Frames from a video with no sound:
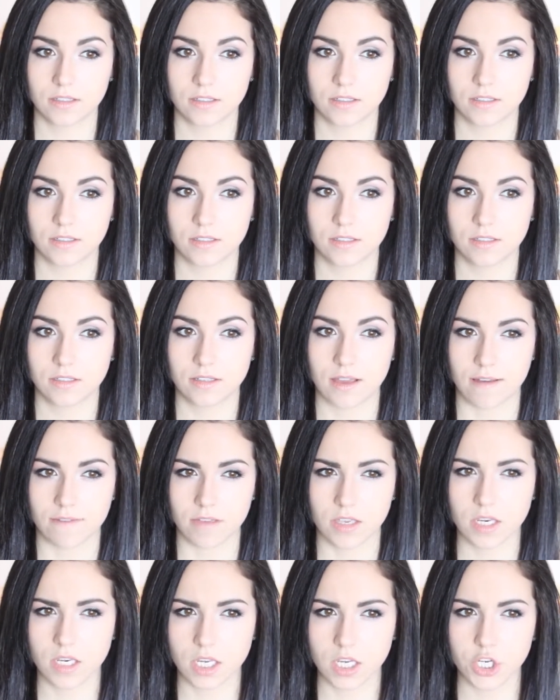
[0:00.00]

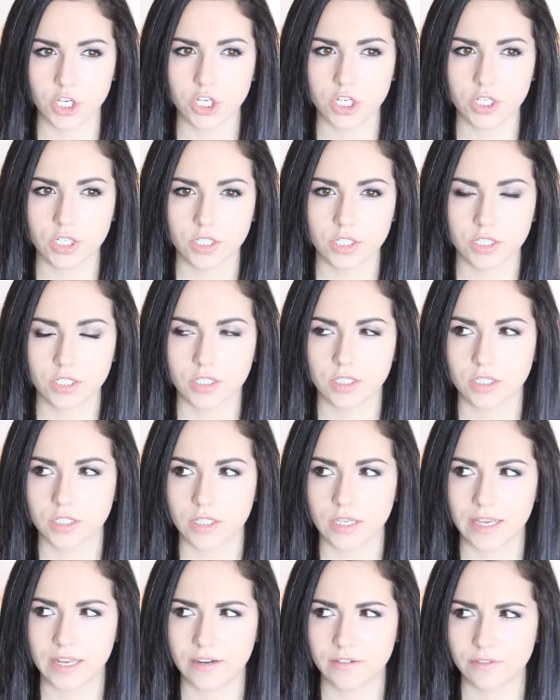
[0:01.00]
7-year
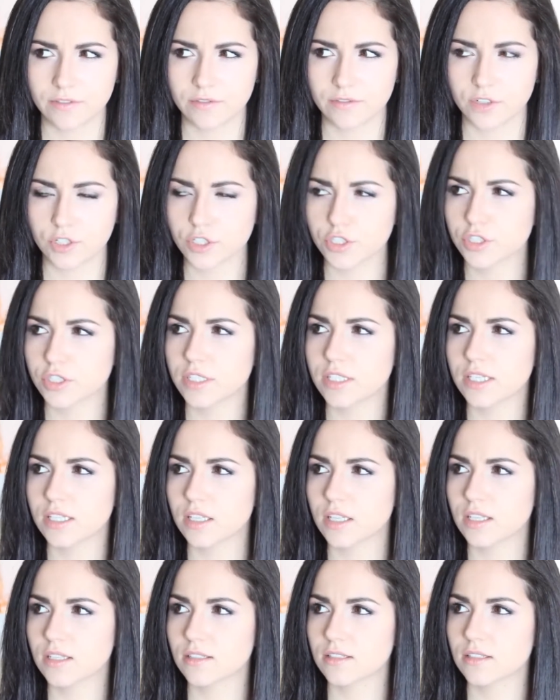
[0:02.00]
anniversary to
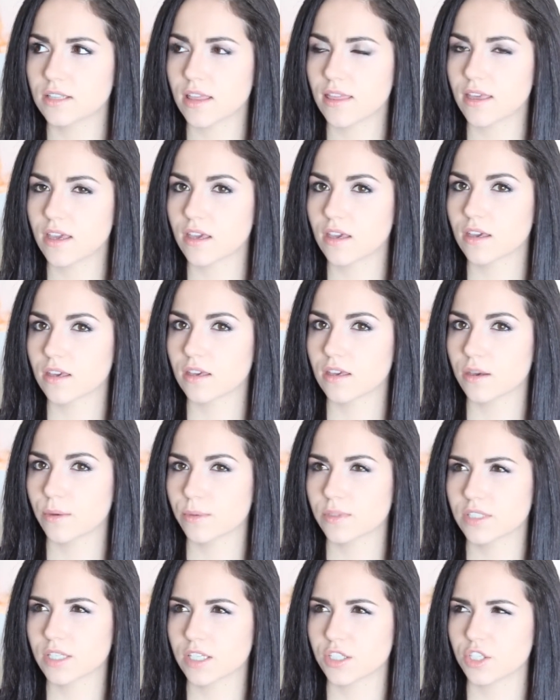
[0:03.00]
this, I think. It
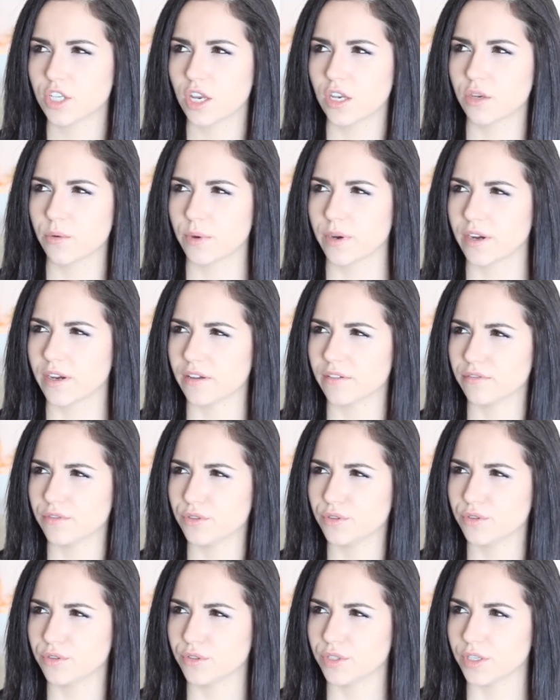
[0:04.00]
was like January of
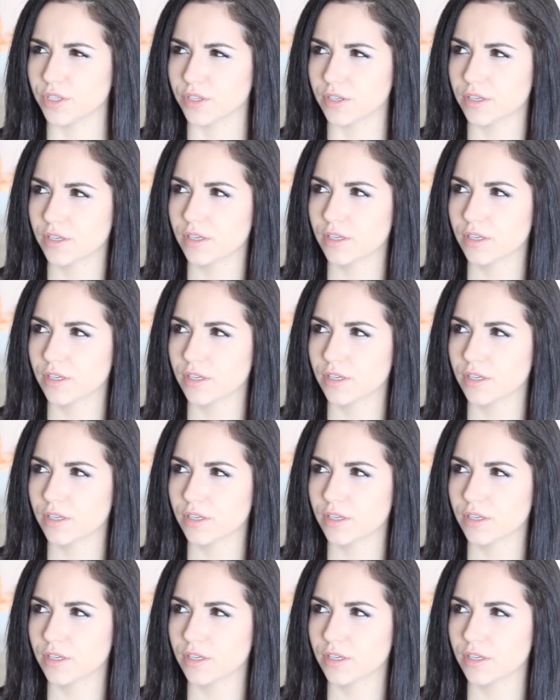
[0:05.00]
junior year.